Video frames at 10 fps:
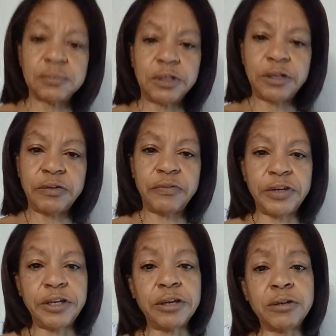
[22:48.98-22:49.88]
In the
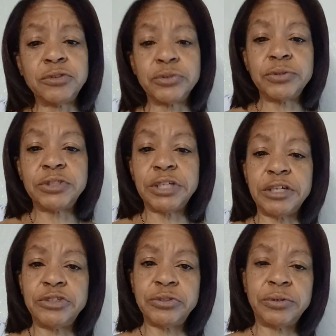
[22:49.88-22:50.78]
video, Drew
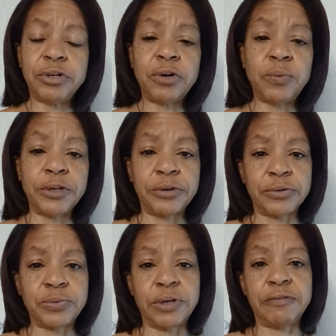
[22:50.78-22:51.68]
said, you'll know when your
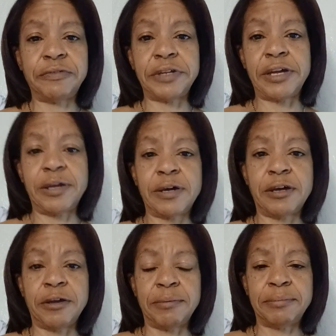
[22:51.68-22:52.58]
twin flame
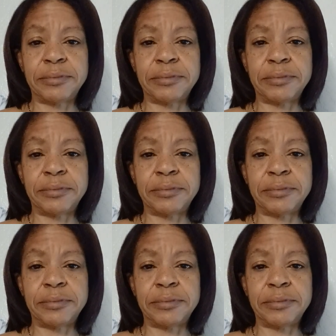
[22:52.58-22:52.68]
comes.